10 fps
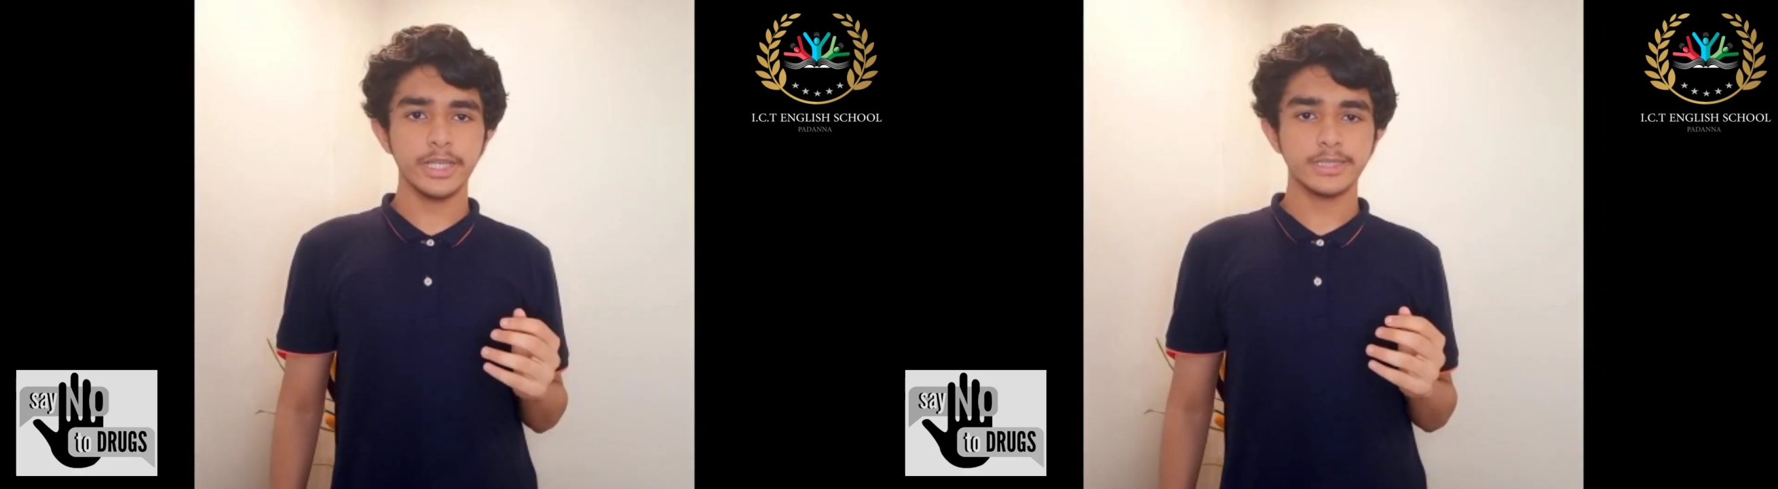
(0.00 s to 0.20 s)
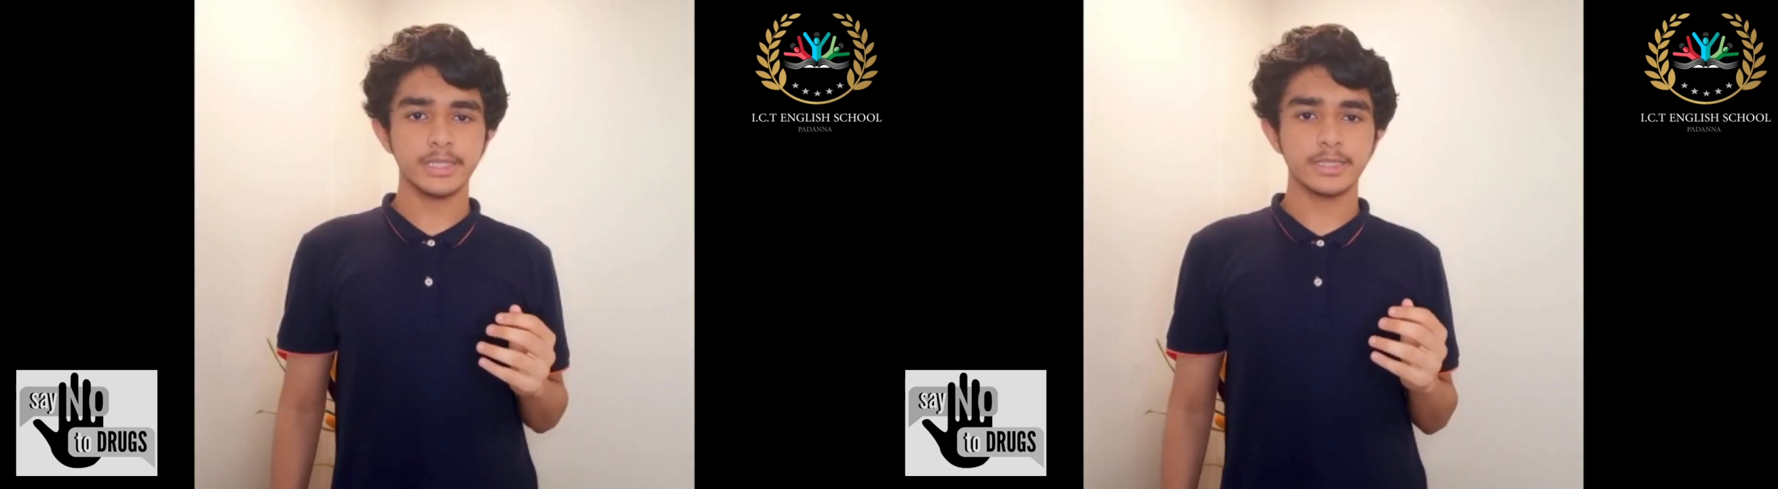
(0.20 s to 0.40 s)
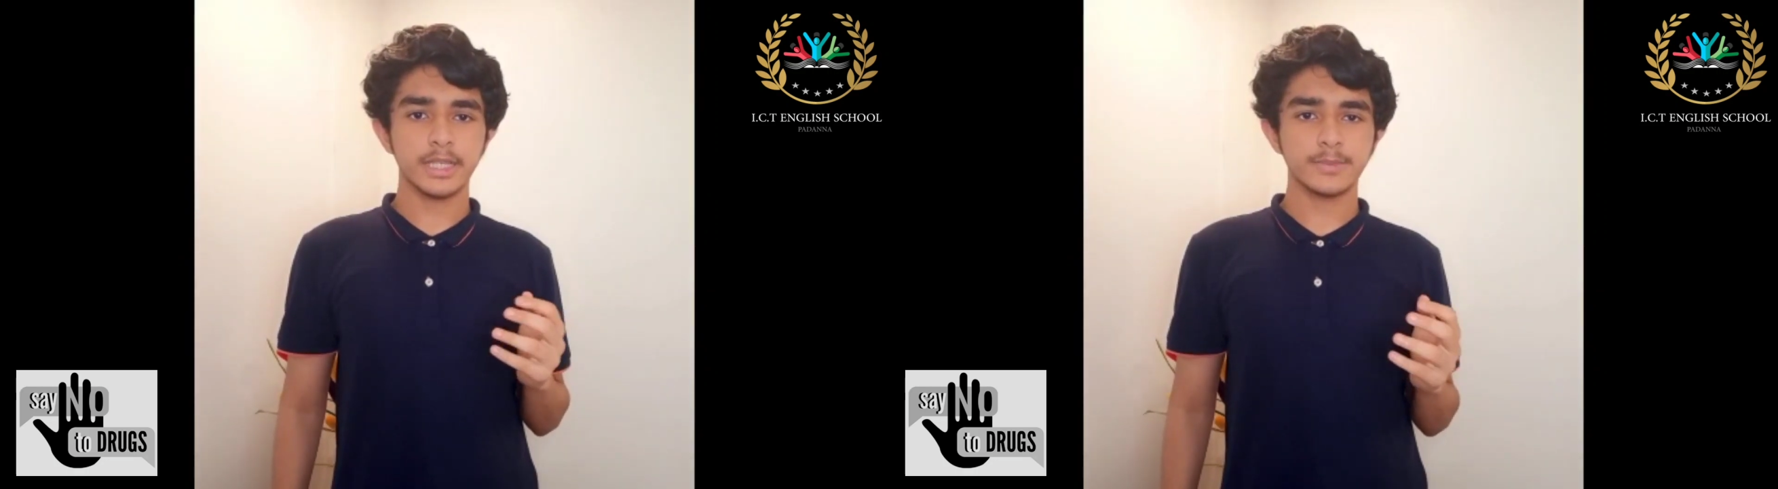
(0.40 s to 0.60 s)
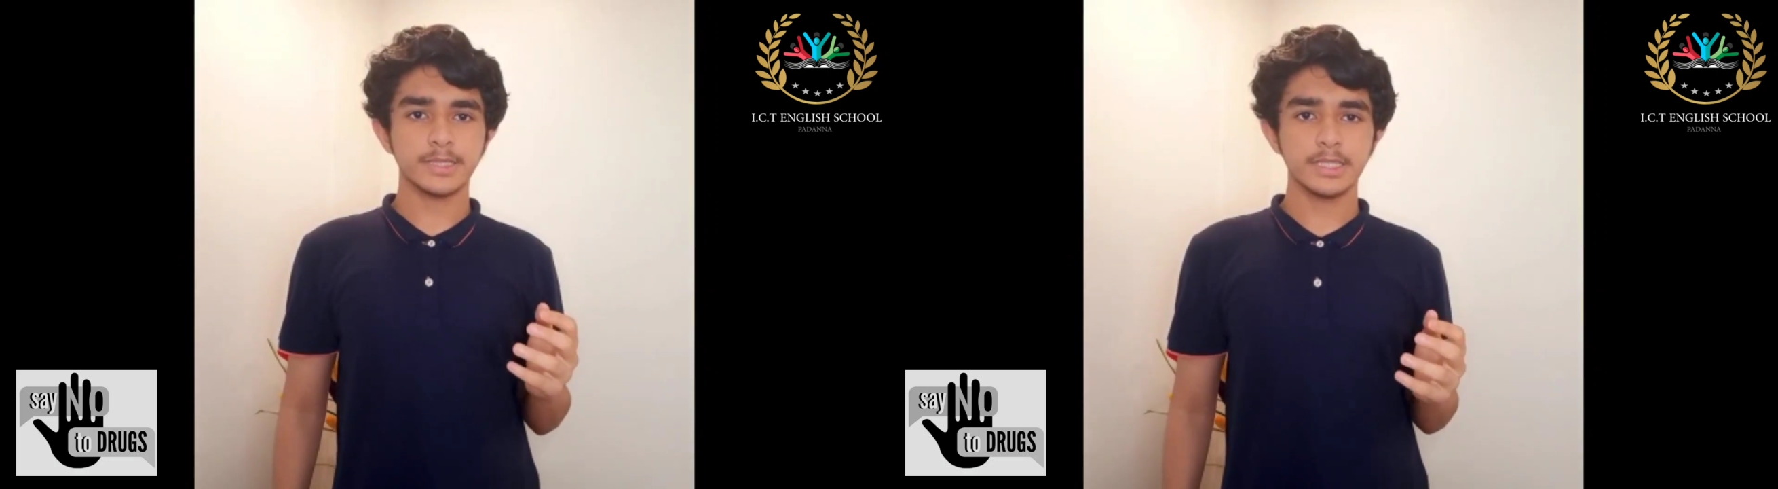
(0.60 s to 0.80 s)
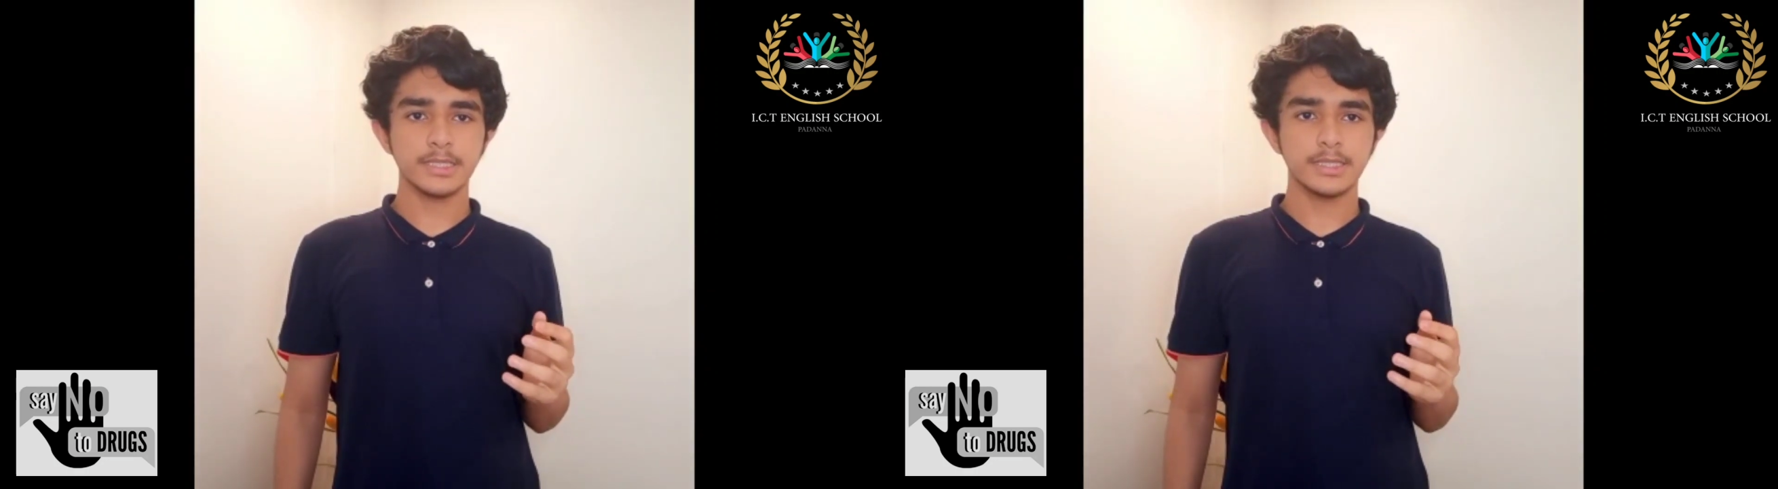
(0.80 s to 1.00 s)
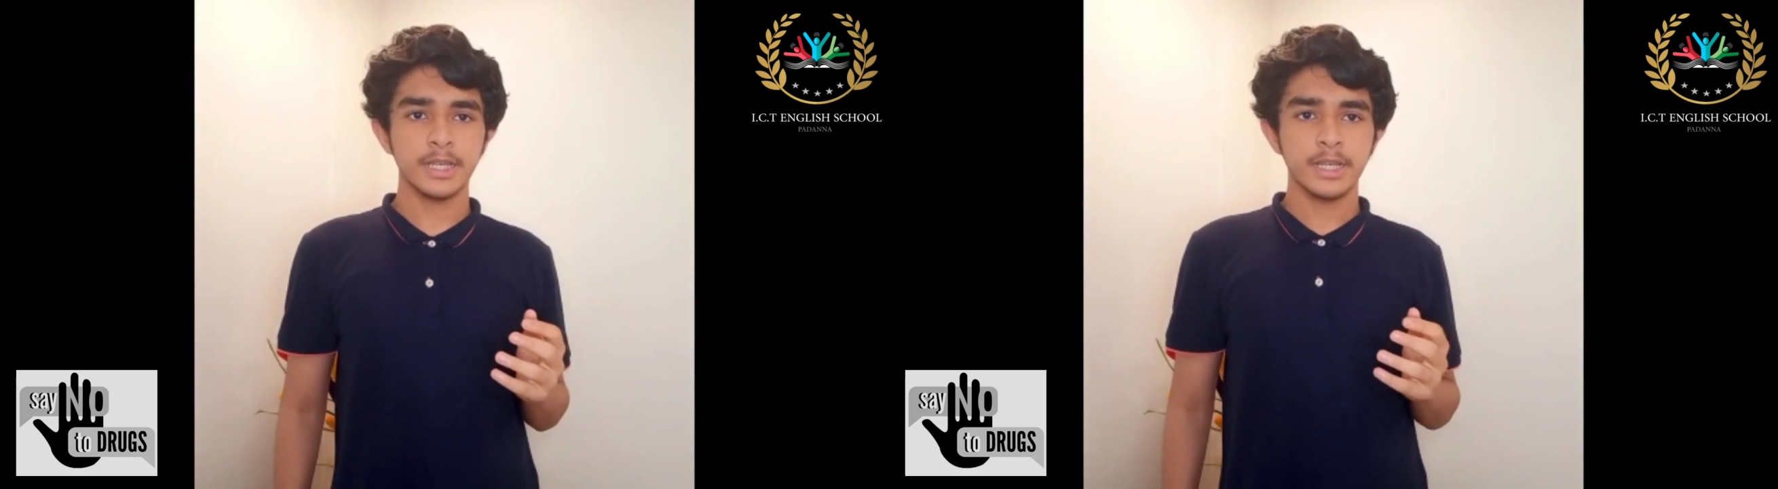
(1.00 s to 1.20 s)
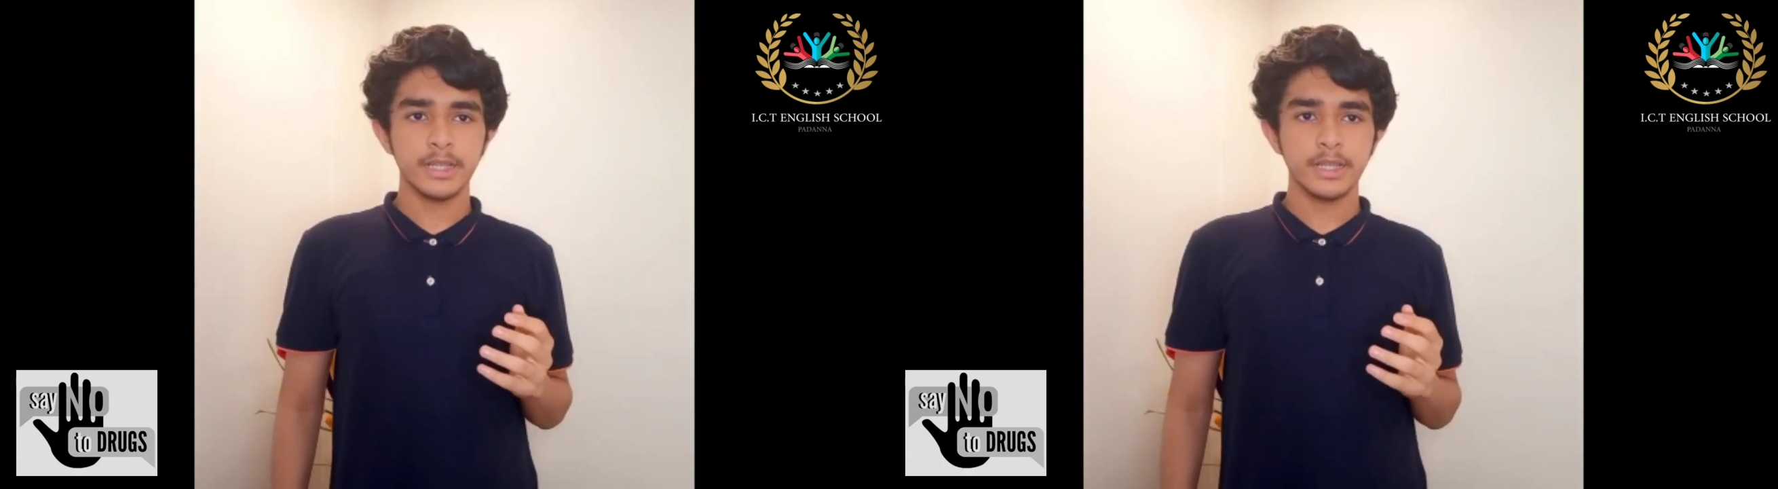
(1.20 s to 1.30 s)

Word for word: is a substance